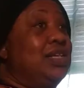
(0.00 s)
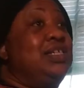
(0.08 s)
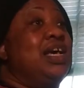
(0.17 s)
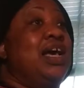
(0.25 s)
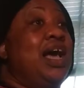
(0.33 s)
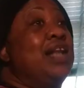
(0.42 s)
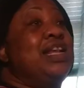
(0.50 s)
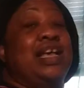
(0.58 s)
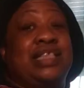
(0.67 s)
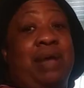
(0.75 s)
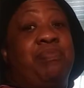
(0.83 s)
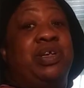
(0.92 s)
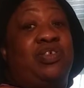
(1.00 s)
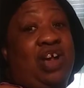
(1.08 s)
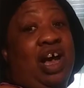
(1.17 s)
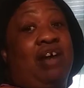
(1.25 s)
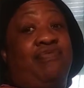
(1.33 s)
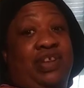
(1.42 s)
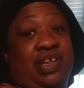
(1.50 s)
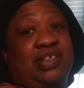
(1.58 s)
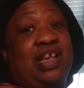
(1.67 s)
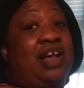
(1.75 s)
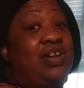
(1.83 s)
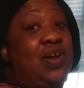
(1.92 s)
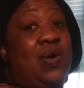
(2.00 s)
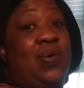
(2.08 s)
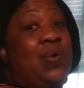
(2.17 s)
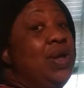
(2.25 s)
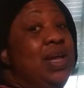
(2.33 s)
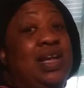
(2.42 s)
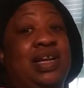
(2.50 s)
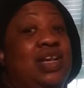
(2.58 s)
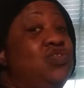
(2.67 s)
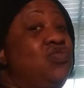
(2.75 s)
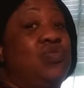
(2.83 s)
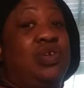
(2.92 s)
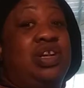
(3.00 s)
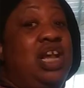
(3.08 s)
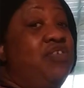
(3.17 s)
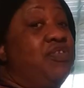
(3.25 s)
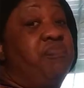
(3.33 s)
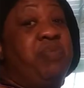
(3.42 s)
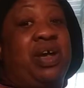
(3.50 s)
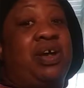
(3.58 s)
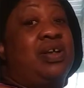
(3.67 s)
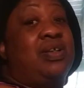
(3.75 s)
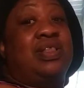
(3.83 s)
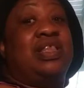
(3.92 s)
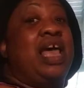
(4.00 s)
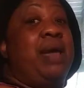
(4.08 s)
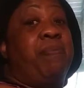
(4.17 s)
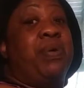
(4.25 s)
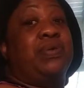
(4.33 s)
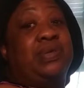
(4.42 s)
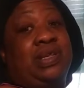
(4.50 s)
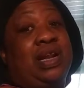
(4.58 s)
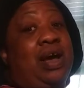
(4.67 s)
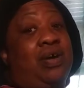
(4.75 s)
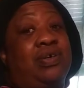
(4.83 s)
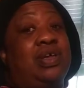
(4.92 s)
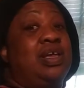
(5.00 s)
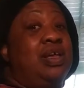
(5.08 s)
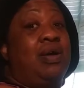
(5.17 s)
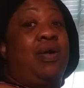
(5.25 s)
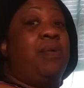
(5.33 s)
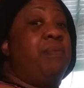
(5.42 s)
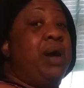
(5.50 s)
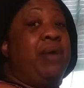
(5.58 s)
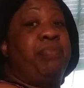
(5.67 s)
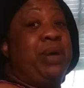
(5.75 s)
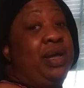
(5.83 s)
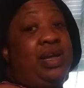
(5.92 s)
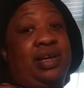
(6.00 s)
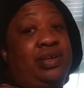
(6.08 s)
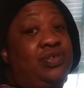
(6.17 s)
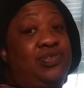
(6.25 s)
That, that's how much confidence I know that you will never pick that person out in, on my page.